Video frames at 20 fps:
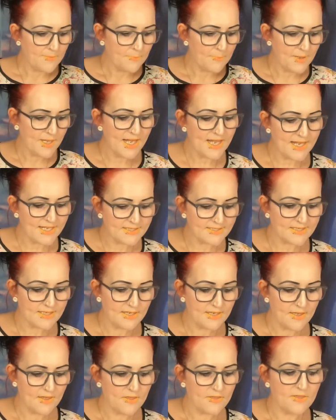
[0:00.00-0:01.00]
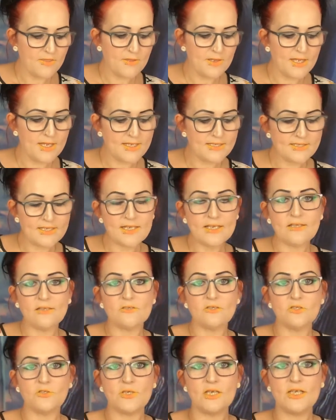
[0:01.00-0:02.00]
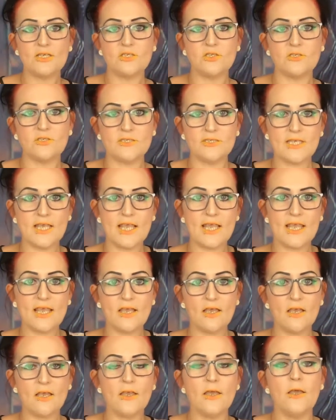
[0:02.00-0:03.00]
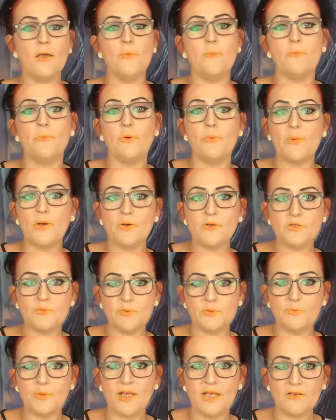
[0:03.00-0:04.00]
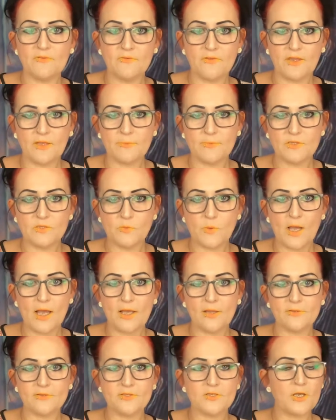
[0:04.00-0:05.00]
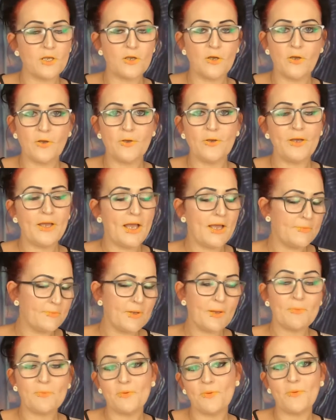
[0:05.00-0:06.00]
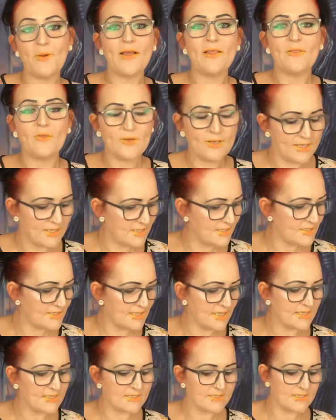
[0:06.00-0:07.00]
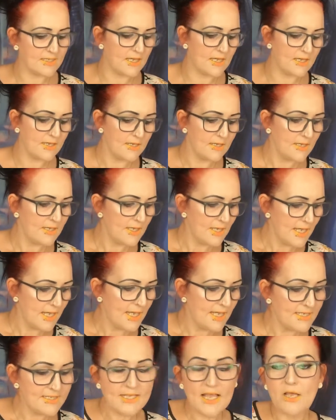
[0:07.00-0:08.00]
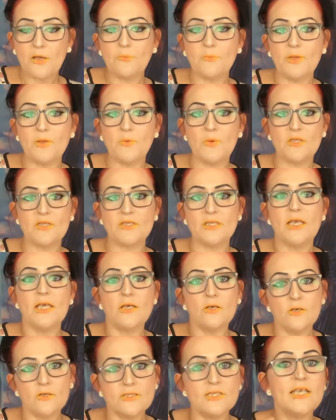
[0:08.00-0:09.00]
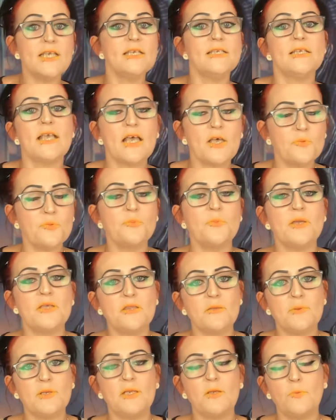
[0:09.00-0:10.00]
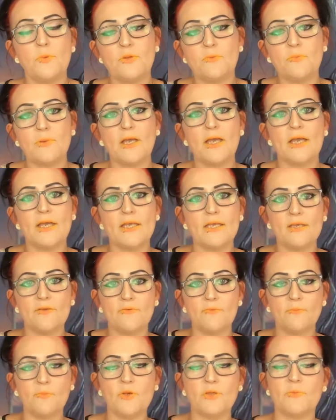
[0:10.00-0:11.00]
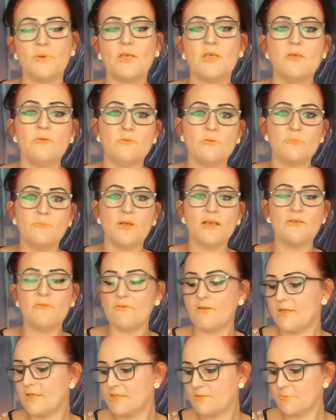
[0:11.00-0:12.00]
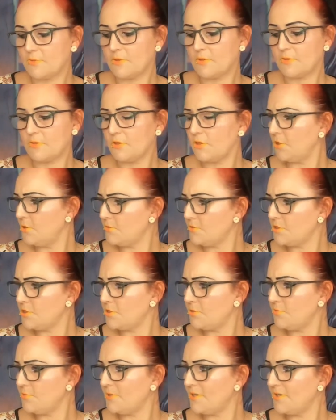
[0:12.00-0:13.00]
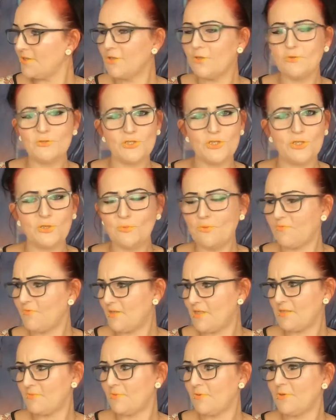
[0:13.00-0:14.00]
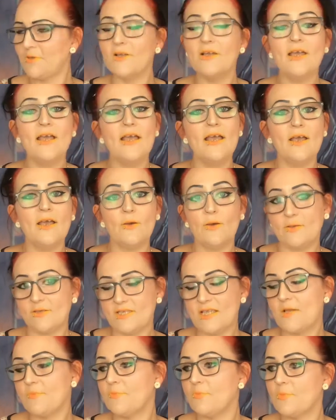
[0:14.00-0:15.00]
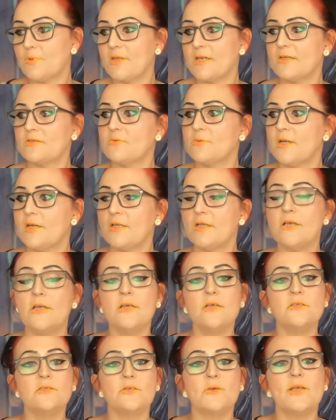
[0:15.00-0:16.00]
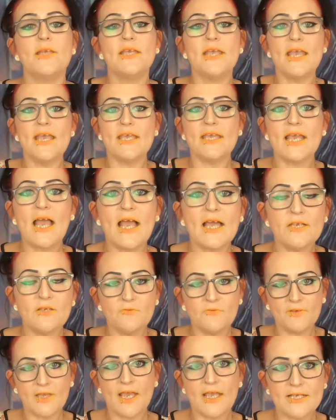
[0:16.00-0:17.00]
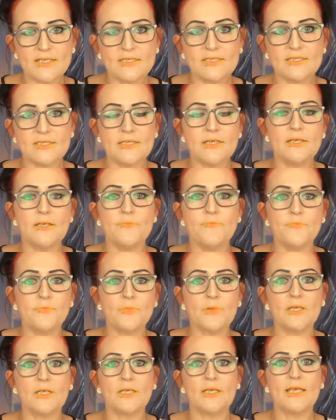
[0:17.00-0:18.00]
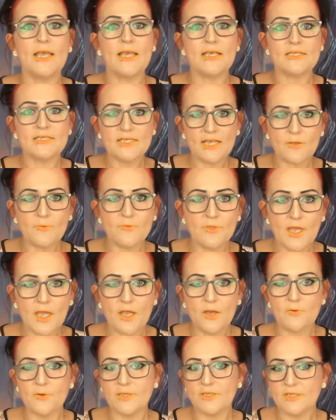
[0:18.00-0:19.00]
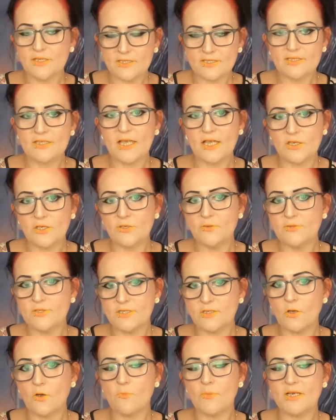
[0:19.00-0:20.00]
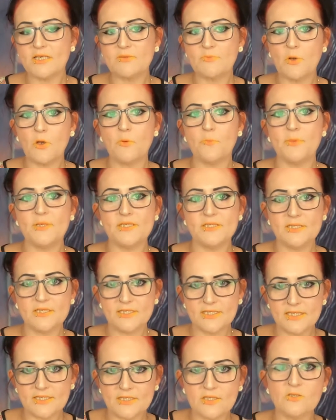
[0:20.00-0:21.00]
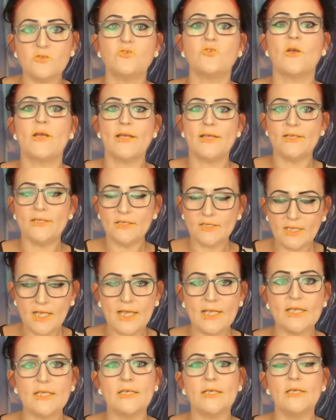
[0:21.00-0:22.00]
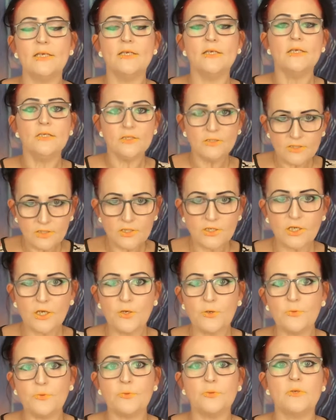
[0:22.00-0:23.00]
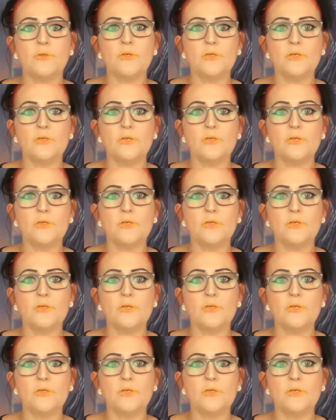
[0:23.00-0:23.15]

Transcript: picked these illustrations here, but my husband paid for them as well. So I'm quite lucky in the sense that he's helped me with, because he's helped me at the minute with my Facebook, YouTube, Facebook. Oh, he's helping with that as well. So it kind of gets out there and start using all my small businesses and trying, like, you know,